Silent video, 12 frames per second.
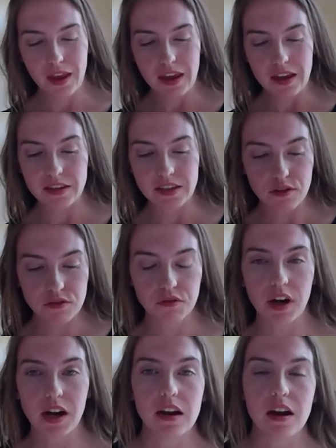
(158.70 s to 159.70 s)
Yep. It sounds
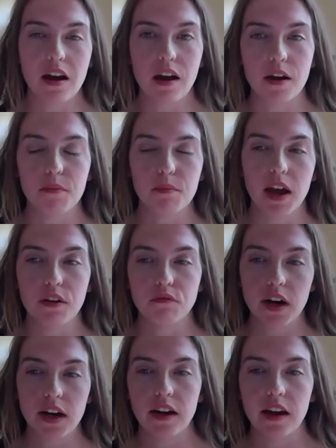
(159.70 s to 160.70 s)
great. Um, and
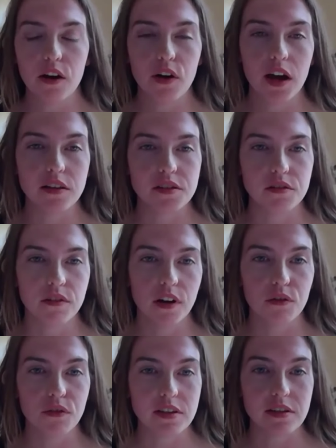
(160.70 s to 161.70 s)
right now, as you
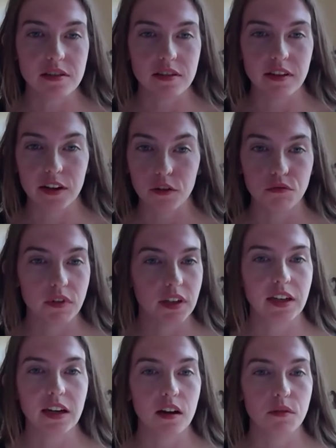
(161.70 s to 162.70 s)
know, this is like a
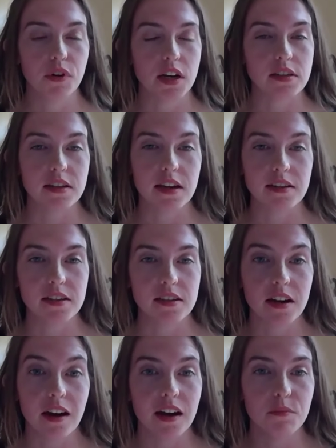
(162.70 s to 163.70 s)
really unprecedented
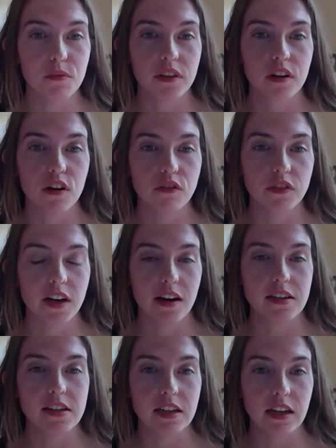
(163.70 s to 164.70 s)
time with COVID
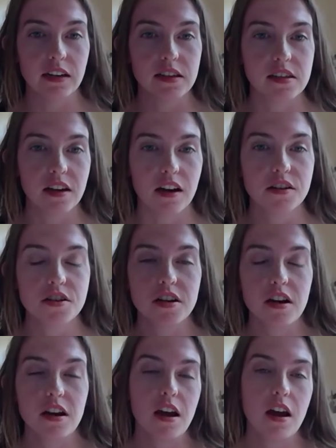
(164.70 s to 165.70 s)
19 and such.
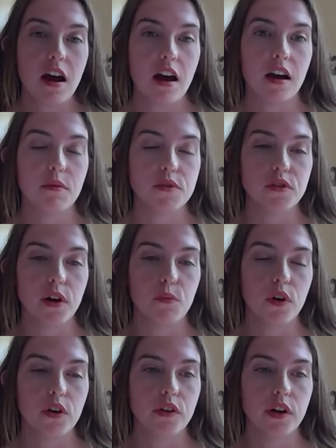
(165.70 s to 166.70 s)
Mm-hmm. Um, so I'm
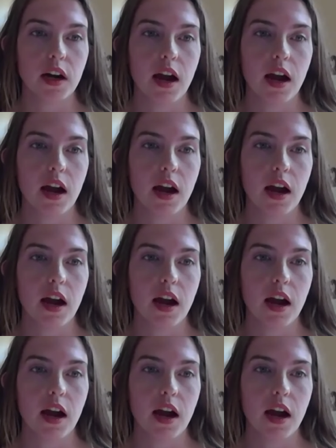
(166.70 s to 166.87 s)
wondering